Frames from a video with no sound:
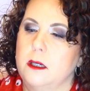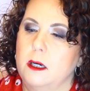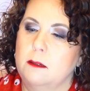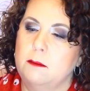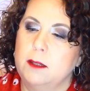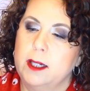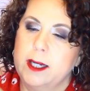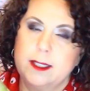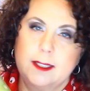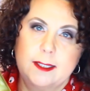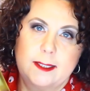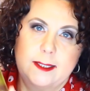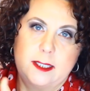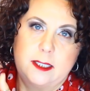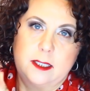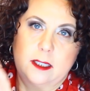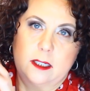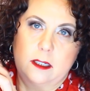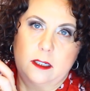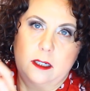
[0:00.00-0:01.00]
I'm glad to
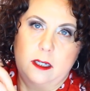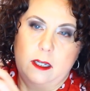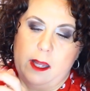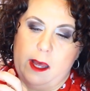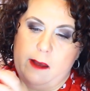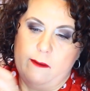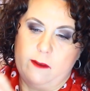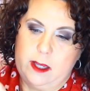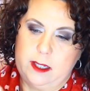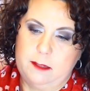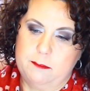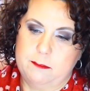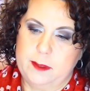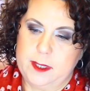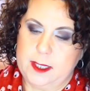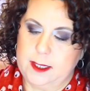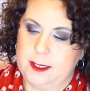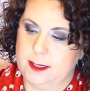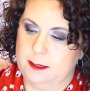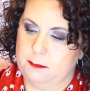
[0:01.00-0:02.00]
see that it had like
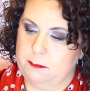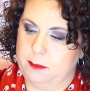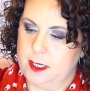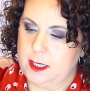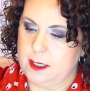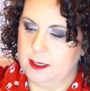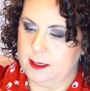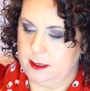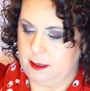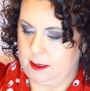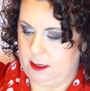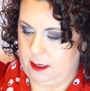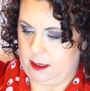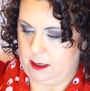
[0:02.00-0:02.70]
bits and pieces in